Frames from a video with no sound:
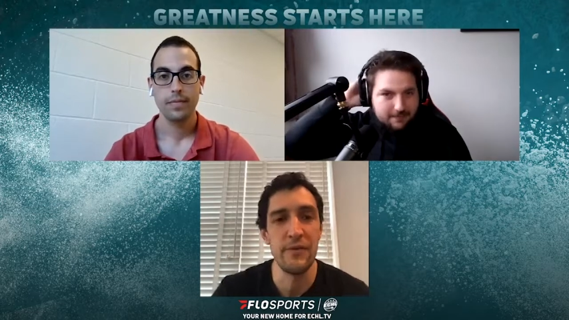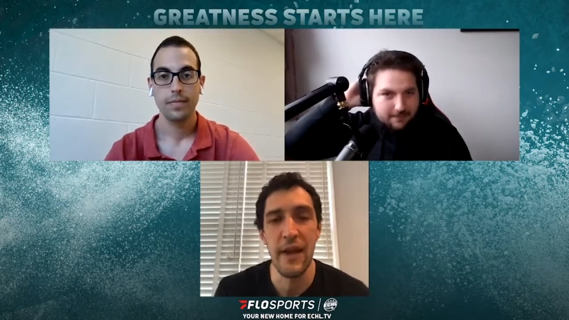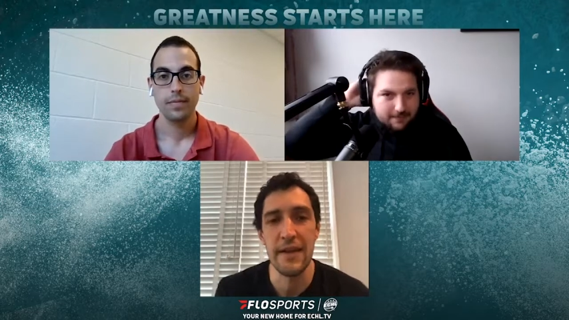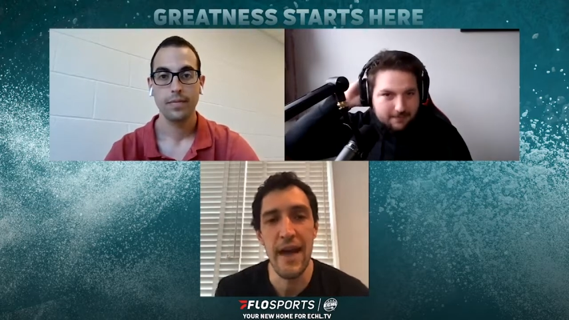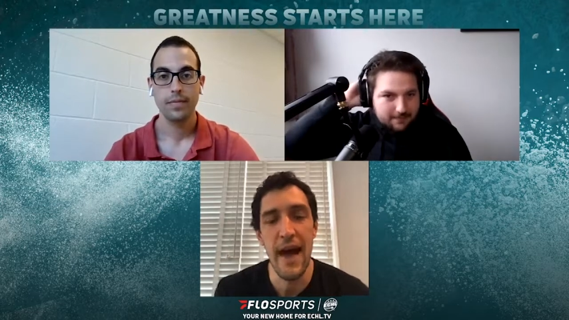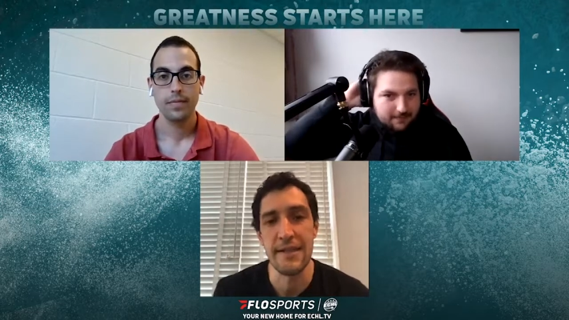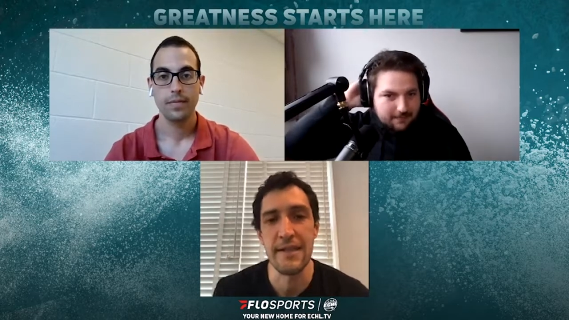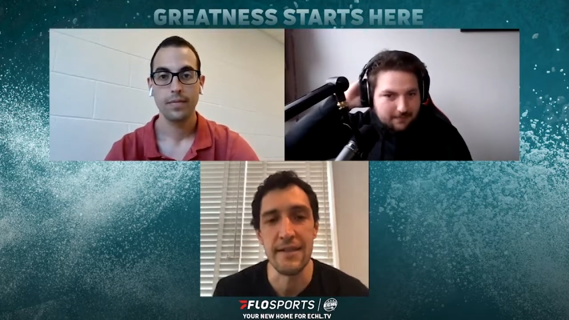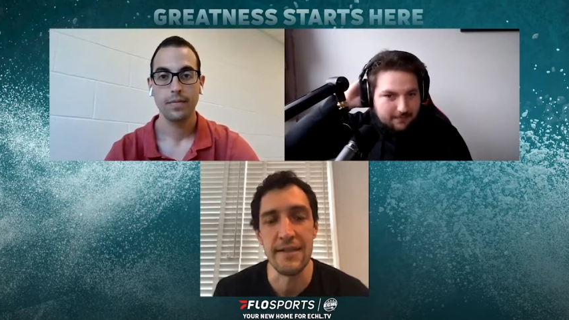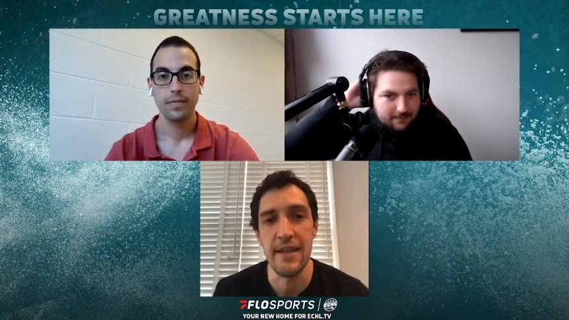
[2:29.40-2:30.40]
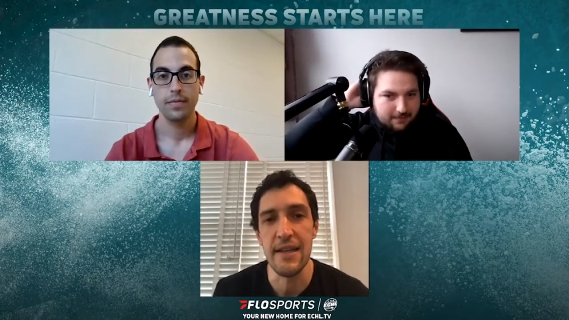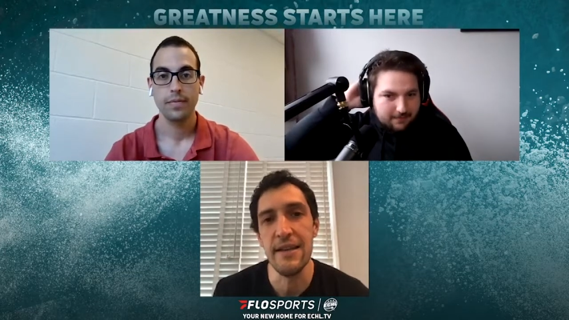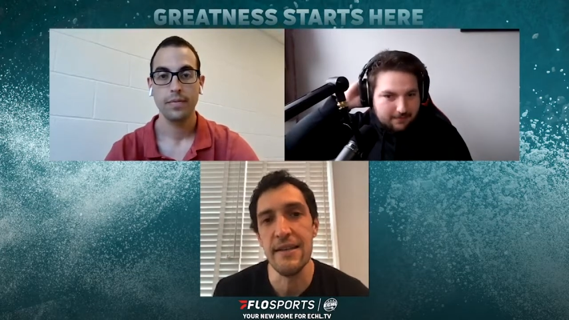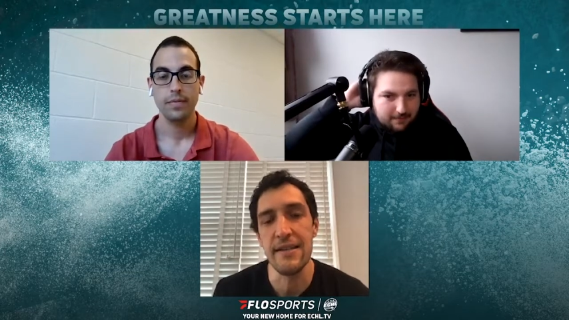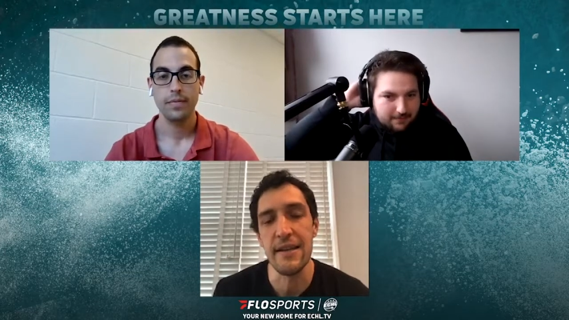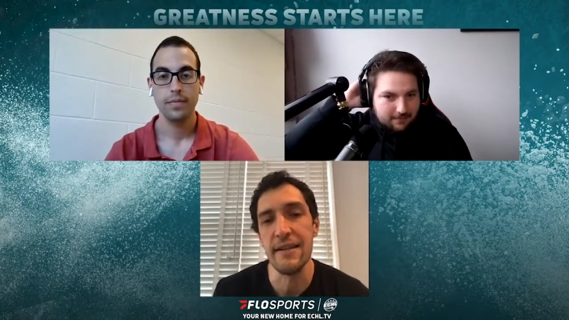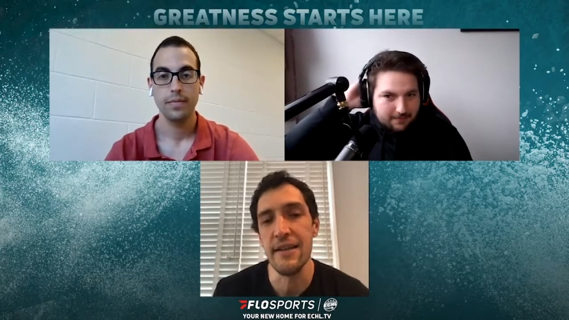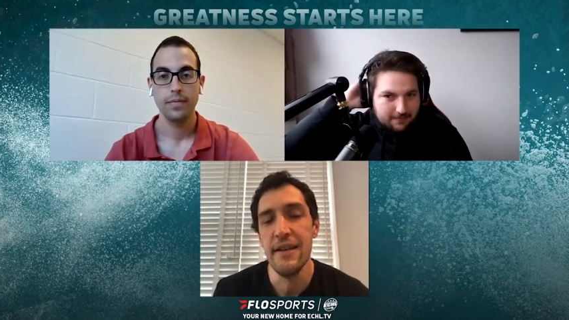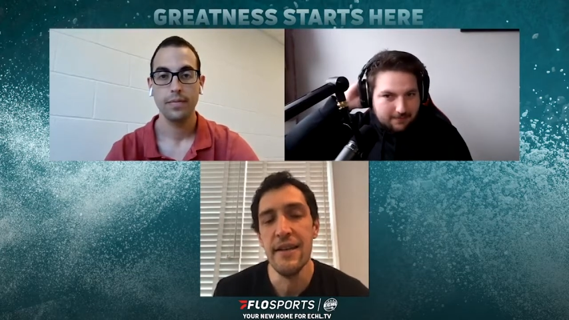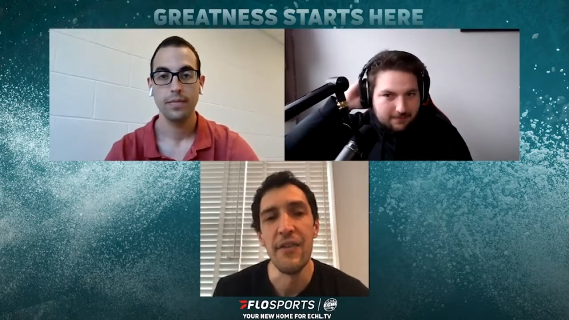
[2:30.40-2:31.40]
Speaker 1: fantastic cities, and
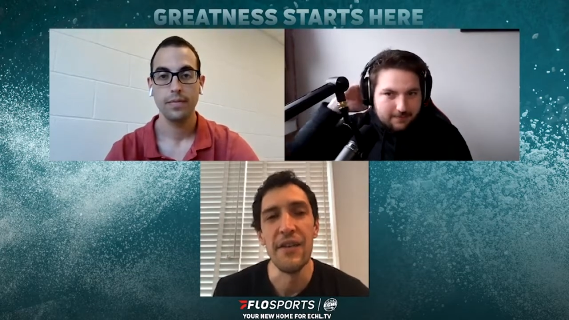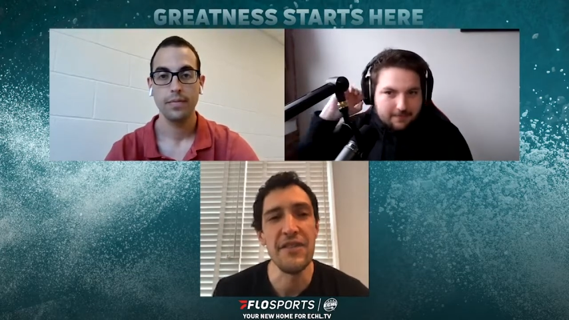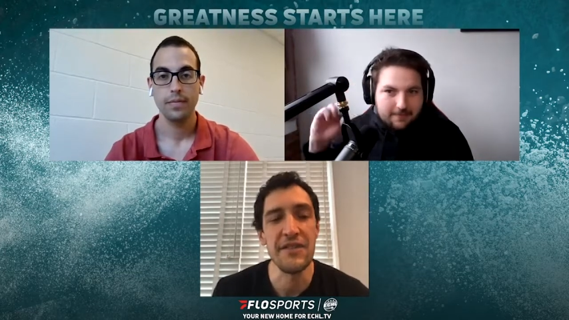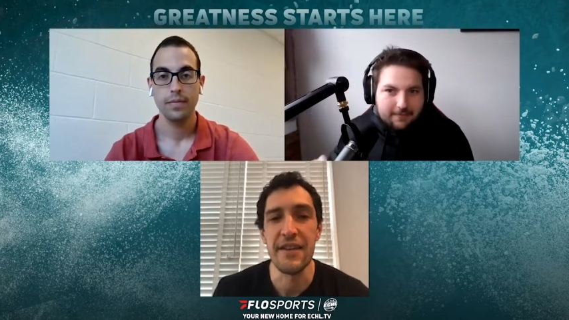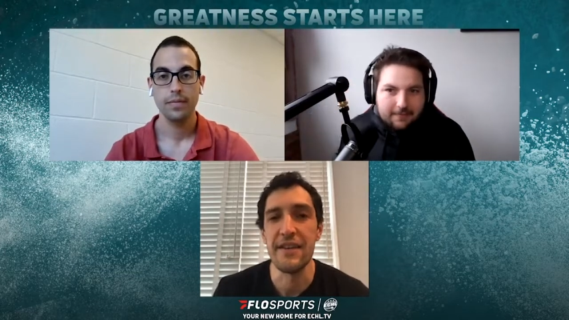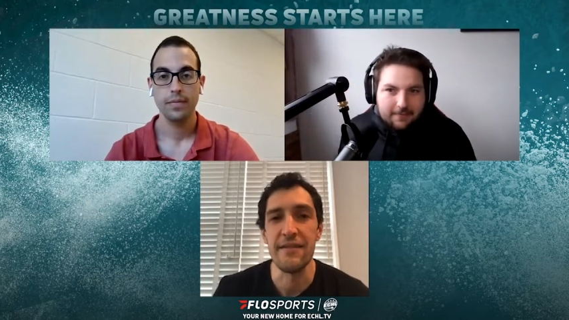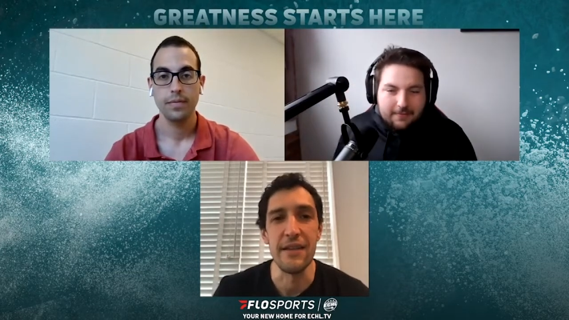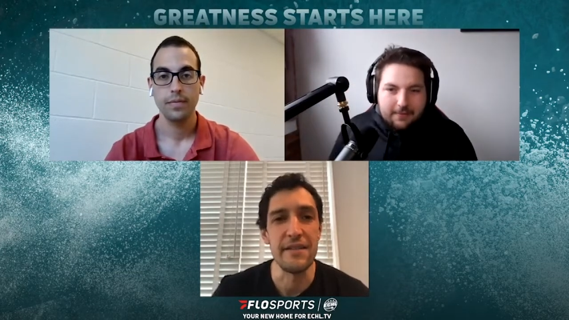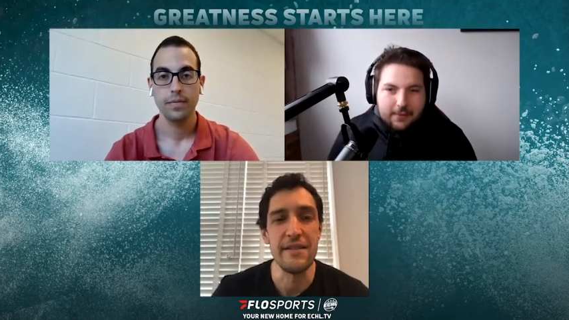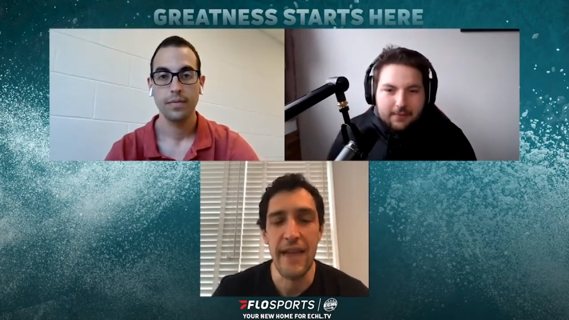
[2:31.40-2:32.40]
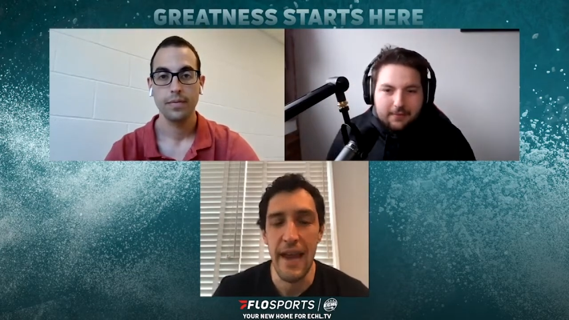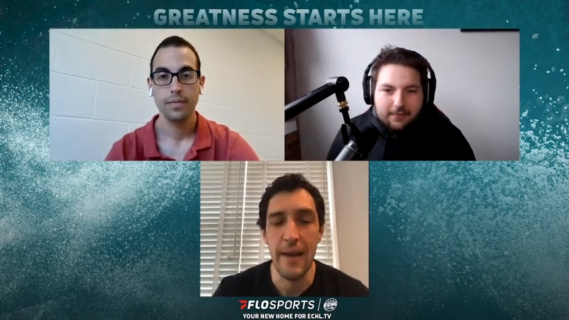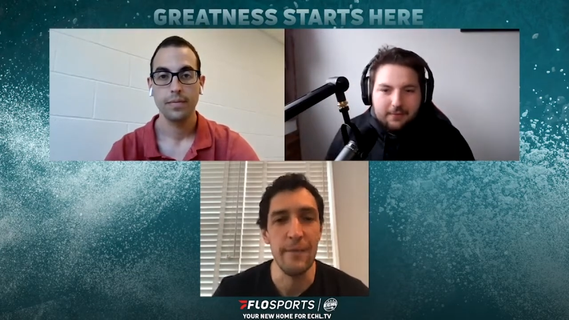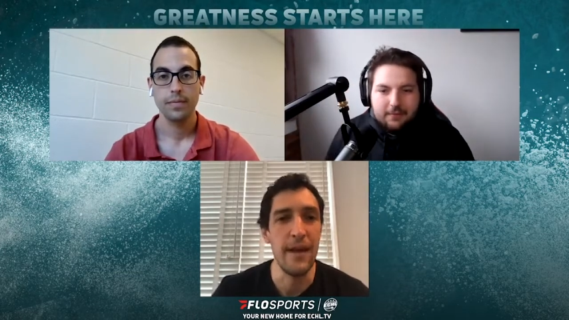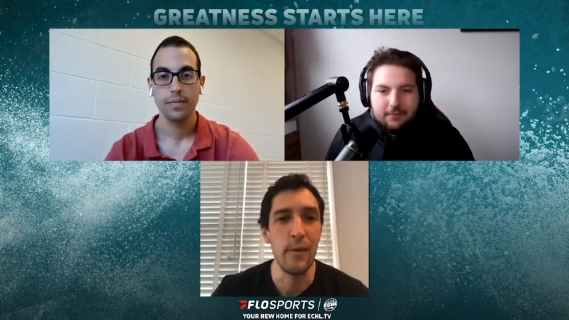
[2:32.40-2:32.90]
the game day